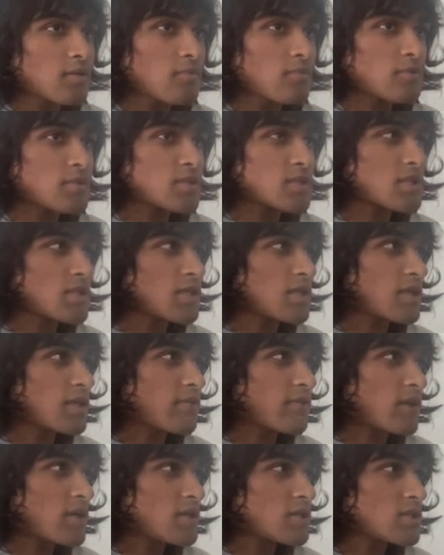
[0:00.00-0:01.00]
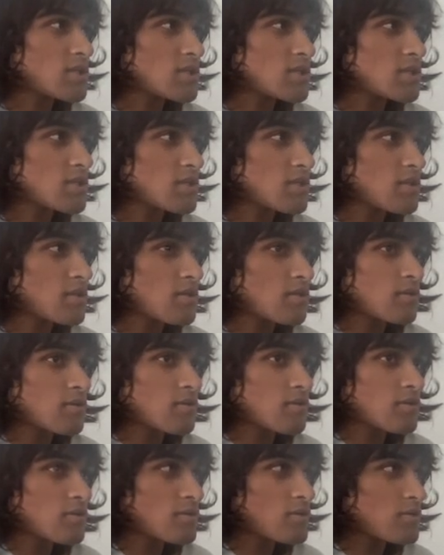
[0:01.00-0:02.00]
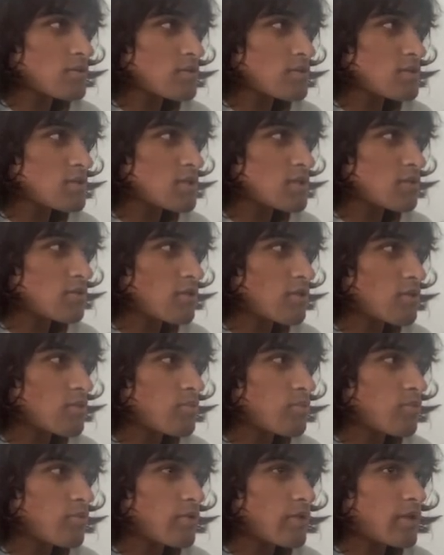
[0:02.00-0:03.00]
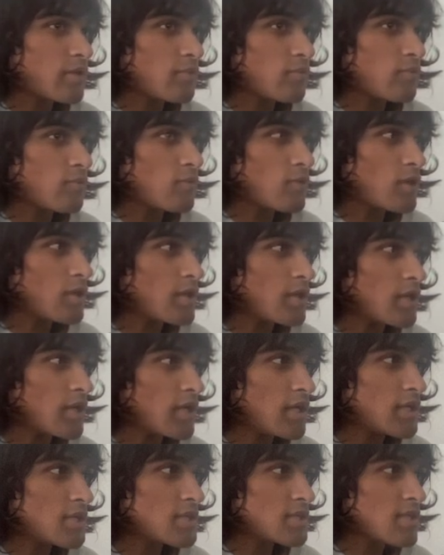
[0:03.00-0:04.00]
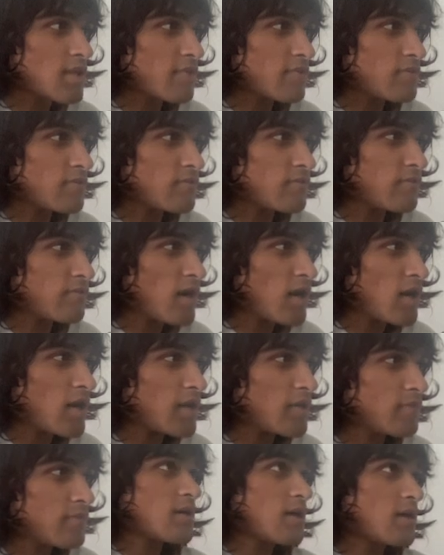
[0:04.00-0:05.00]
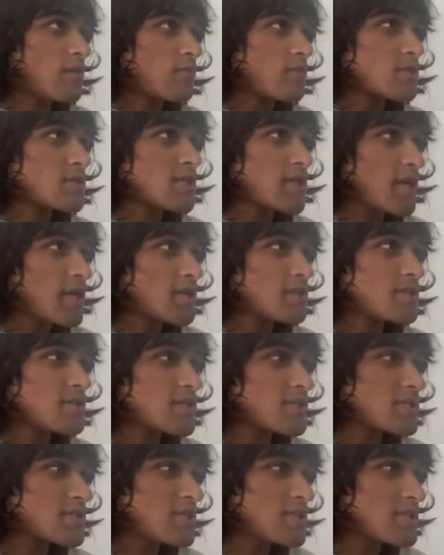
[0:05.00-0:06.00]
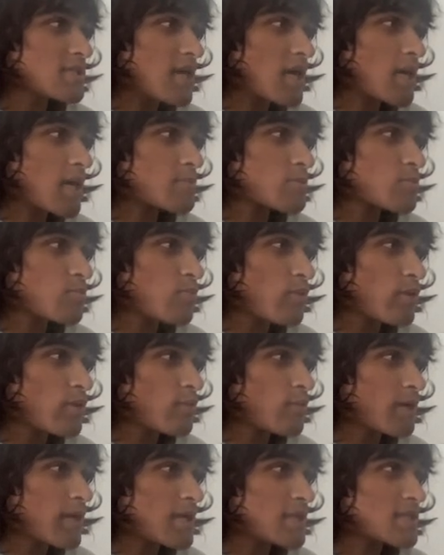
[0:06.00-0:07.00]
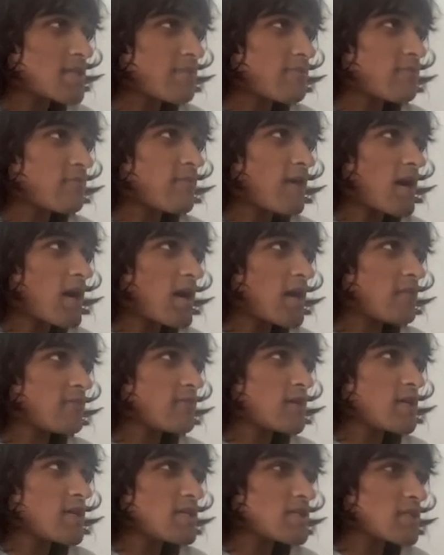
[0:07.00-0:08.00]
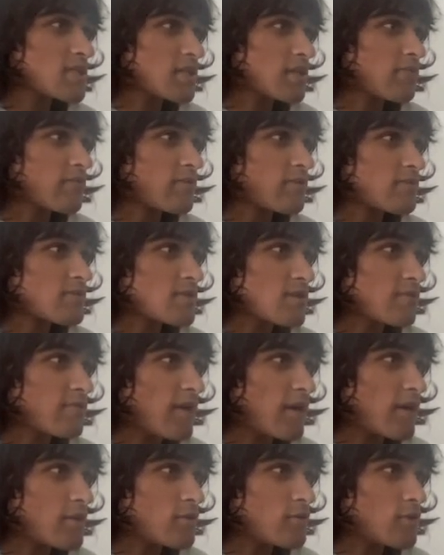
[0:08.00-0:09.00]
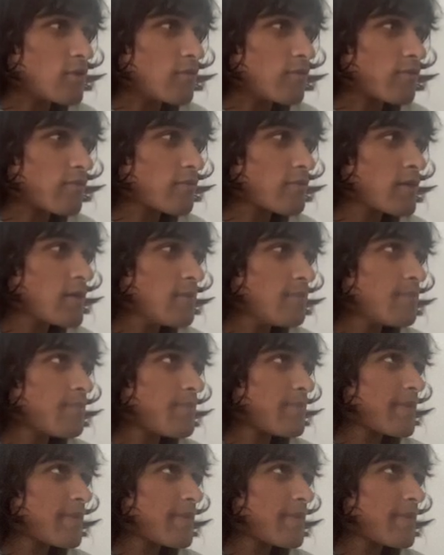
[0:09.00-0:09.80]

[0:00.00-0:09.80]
which is going to give us 0.1875, and once again 16 times 0.1875 is going to give us a value of 3.